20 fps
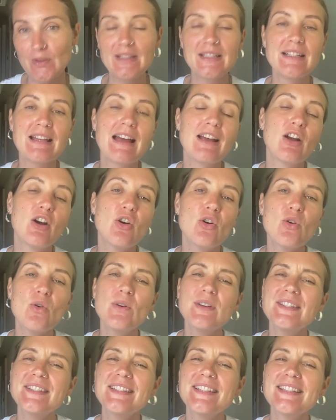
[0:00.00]
It's like, who
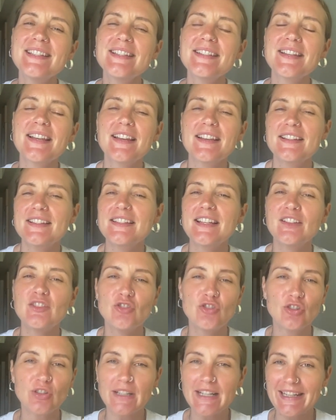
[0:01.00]
is this
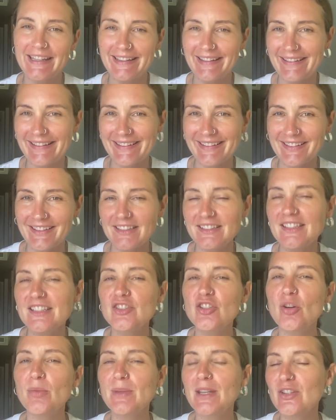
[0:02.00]
Sandrine that is
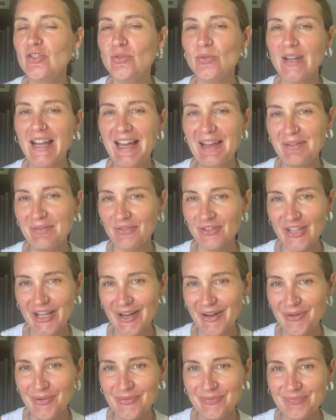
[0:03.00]
coming to life
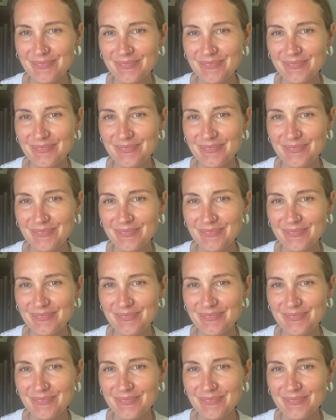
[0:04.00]
now?